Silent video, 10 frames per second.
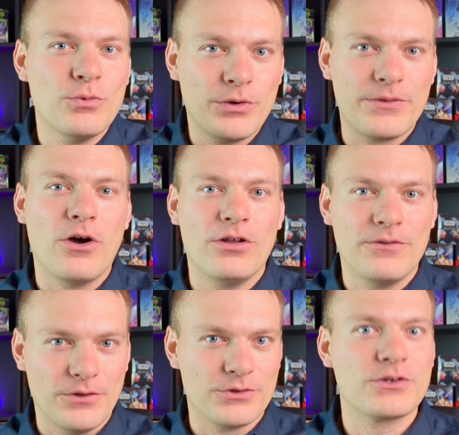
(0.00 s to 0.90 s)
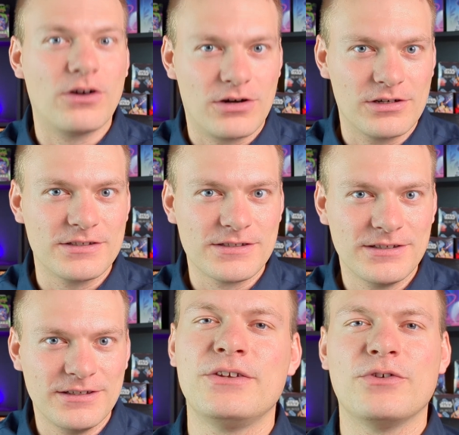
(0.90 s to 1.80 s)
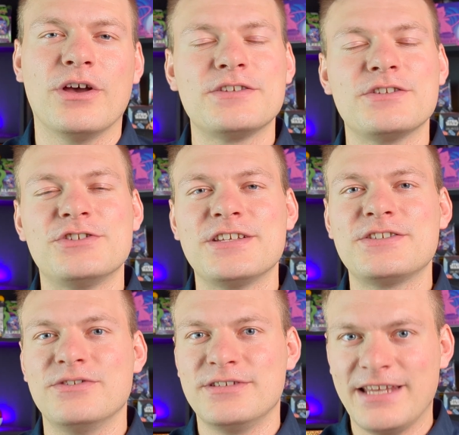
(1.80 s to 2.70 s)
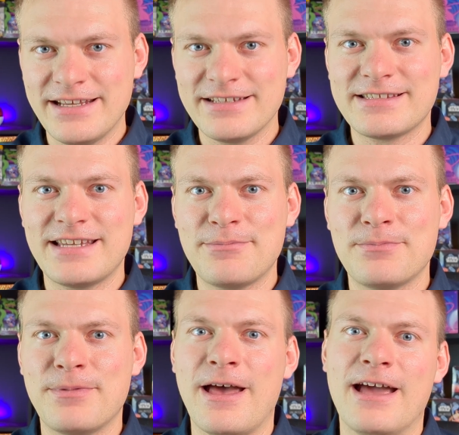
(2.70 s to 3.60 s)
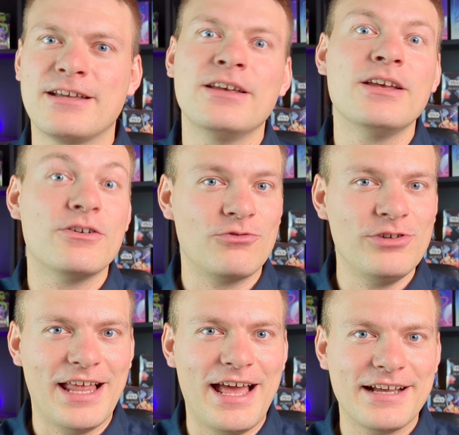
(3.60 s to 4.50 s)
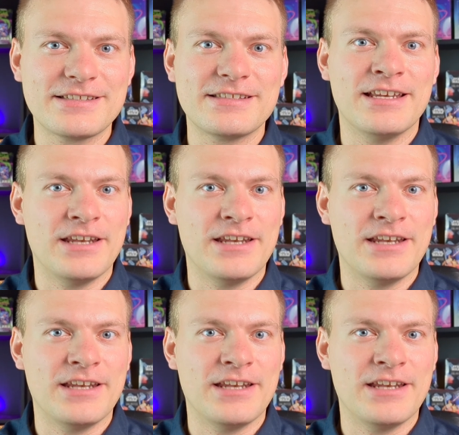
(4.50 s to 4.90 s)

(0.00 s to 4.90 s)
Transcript: with all of those cards? So I suggest you take a step back, relax, and